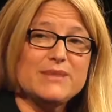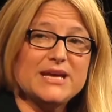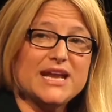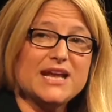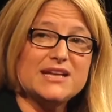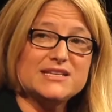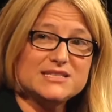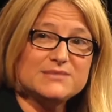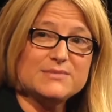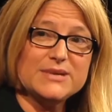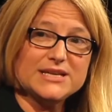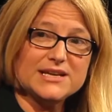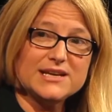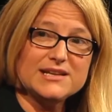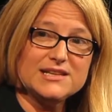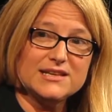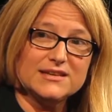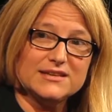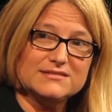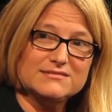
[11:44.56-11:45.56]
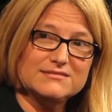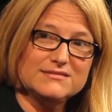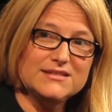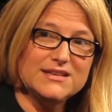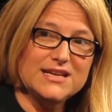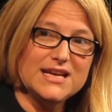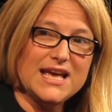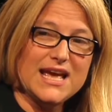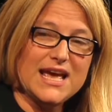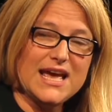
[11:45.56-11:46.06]
met Anthony Minghella.
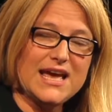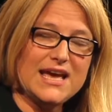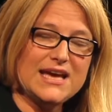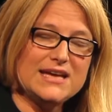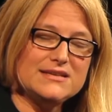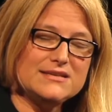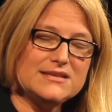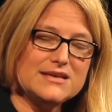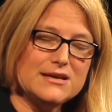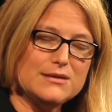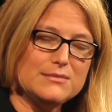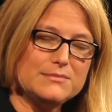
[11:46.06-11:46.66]
And